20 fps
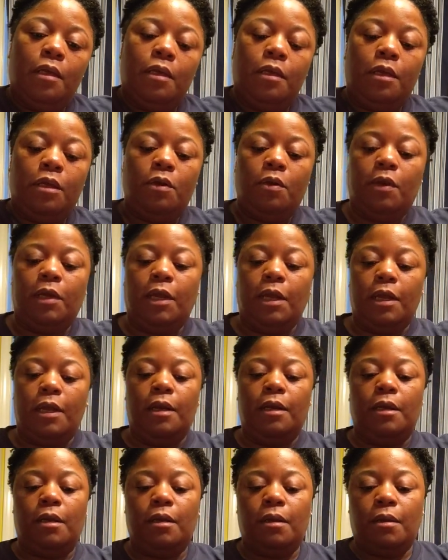You
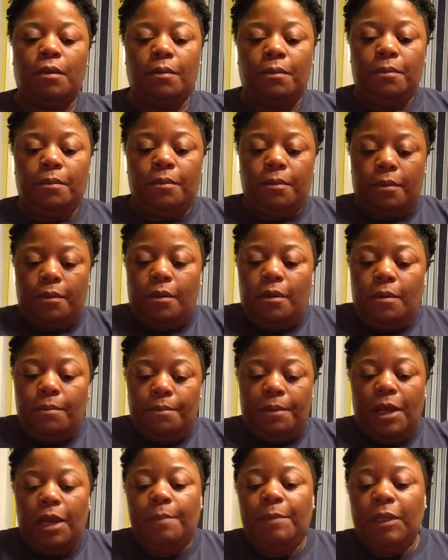can uh,
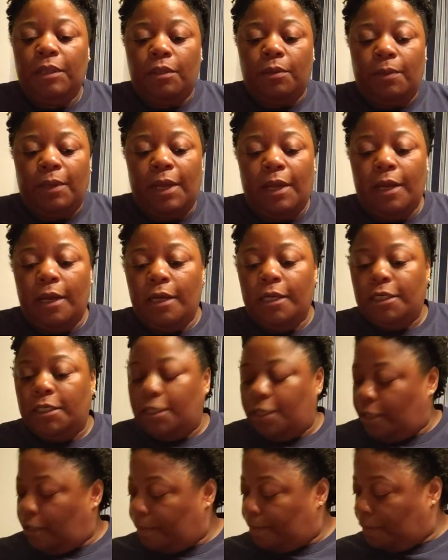pay me through Cash
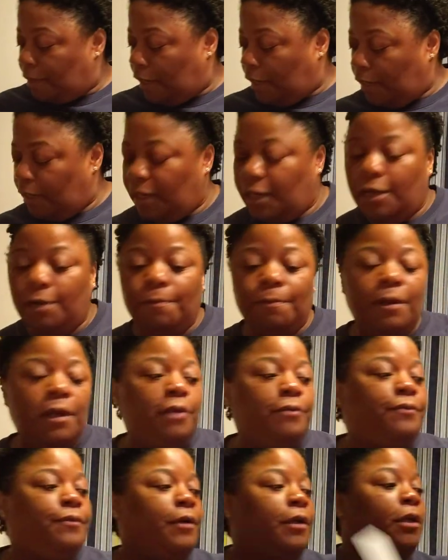App and I can get it
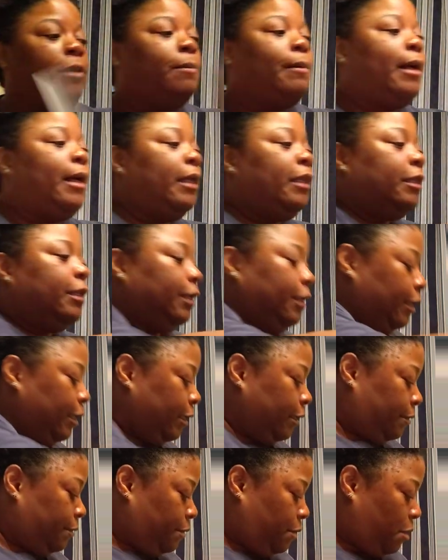ready for you right
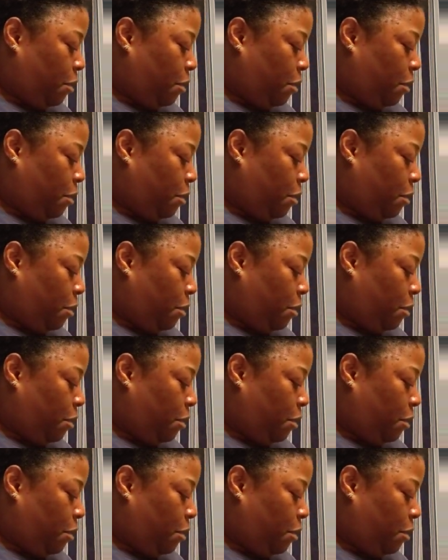then.